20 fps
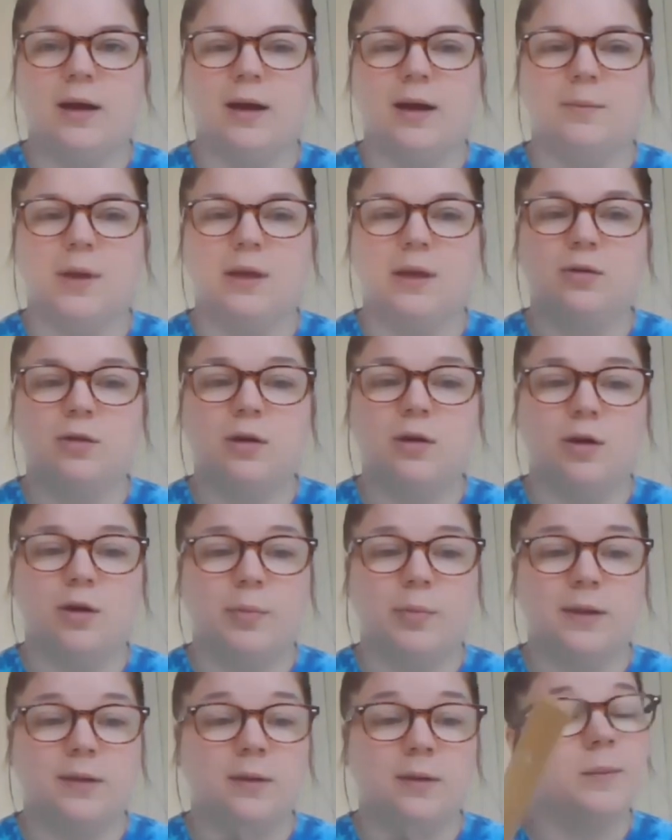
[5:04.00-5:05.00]
you can go
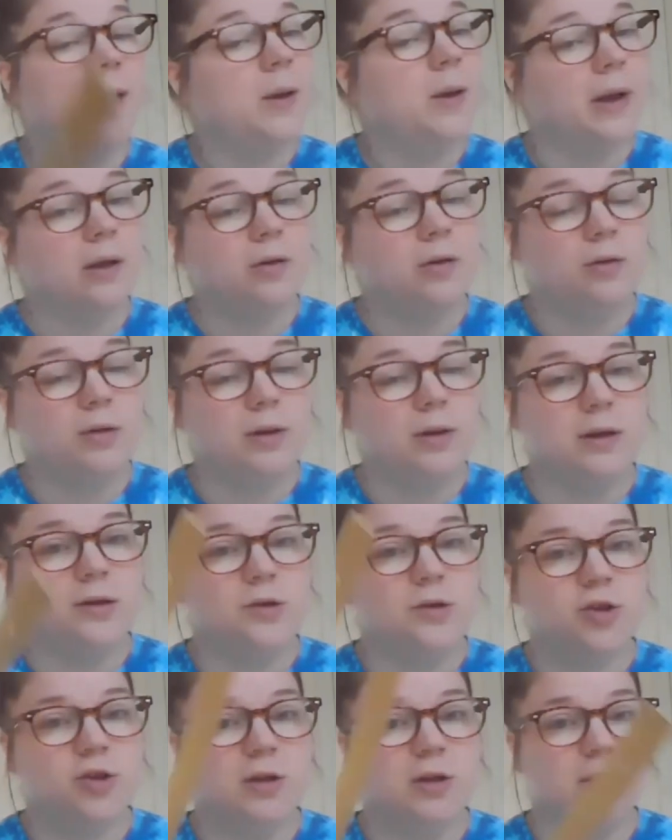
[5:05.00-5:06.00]
pick them up at
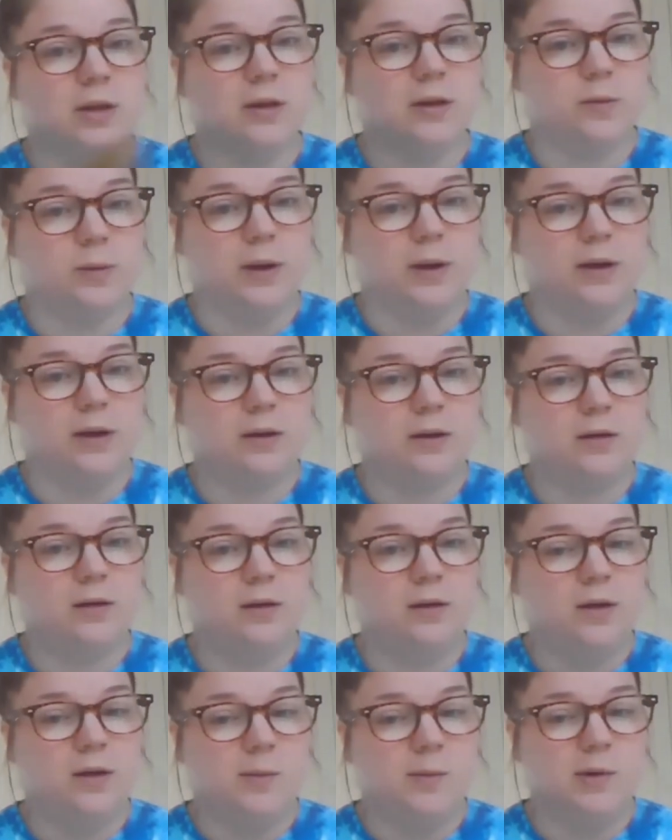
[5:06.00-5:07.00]
Coolidge this week
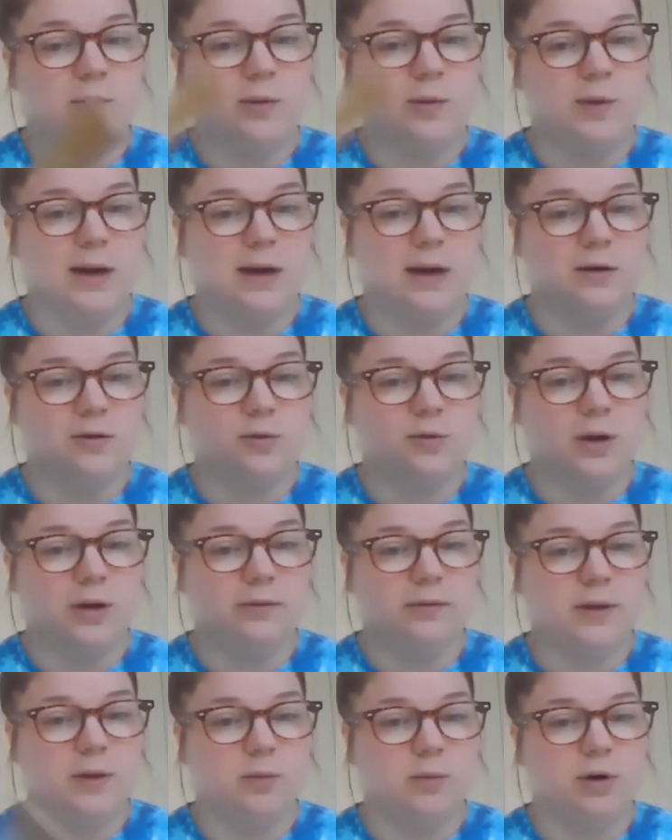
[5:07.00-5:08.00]
between 8 and 12.
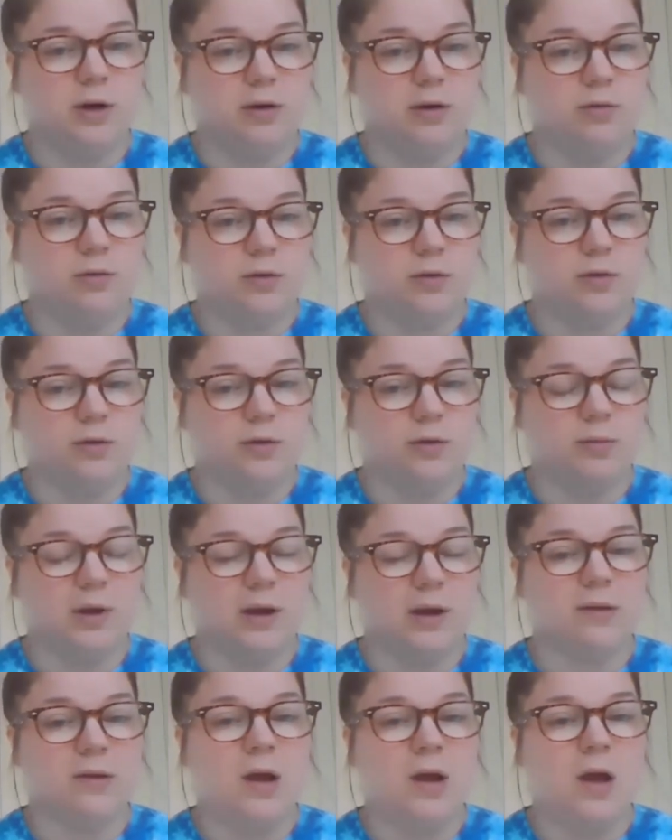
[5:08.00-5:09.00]
They'll bring you school supplies.